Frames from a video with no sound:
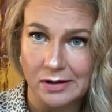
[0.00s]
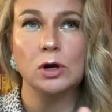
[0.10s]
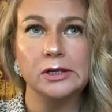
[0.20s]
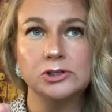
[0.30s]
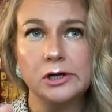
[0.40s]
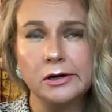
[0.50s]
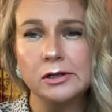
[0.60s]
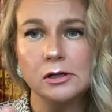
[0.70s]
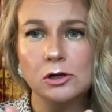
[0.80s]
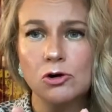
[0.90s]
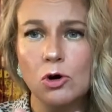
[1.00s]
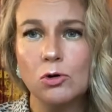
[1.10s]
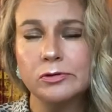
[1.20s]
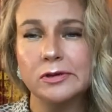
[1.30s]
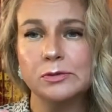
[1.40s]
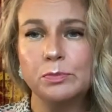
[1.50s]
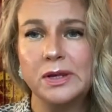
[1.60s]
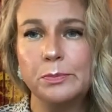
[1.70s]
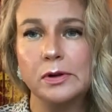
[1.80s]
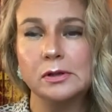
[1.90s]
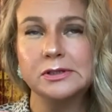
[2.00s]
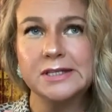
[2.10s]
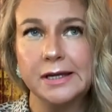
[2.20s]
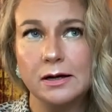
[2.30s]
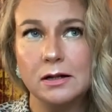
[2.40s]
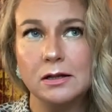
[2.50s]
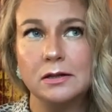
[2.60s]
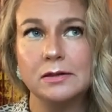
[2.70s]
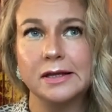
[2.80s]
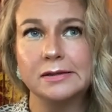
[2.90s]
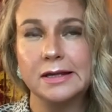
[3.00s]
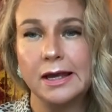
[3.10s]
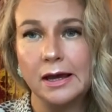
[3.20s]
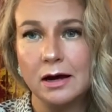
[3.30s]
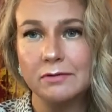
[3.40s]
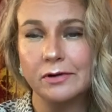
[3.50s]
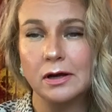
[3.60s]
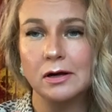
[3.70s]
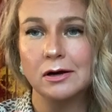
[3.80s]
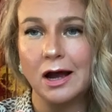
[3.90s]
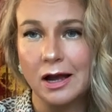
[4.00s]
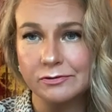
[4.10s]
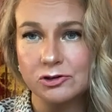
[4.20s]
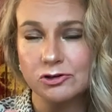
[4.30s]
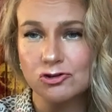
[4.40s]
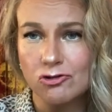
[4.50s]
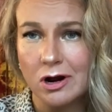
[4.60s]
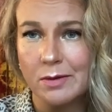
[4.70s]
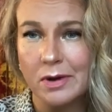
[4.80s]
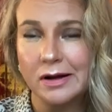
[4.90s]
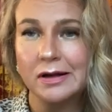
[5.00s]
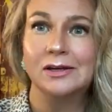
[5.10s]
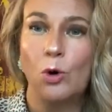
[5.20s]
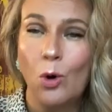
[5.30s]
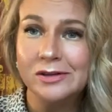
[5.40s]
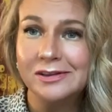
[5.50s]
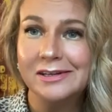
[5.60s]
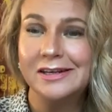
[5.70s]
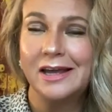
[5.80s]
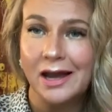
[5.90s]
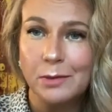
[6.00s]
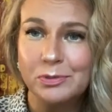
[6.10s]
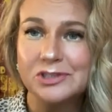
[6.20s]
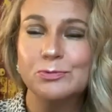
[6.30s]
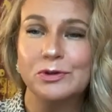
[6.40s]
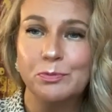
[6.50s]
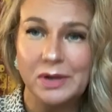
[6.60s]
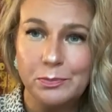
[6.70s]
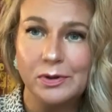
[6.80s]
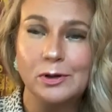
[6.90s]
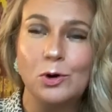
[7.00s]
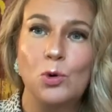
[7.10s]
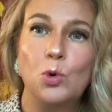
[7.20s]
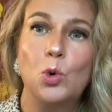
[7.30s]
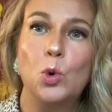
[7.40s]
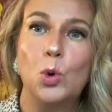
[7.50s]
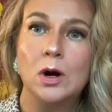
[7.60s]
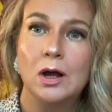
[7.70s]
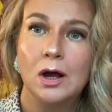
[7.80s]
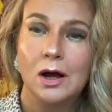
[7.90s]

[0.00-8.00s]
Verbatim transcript: Internal growth that people tell that they have after trauma only happens with people who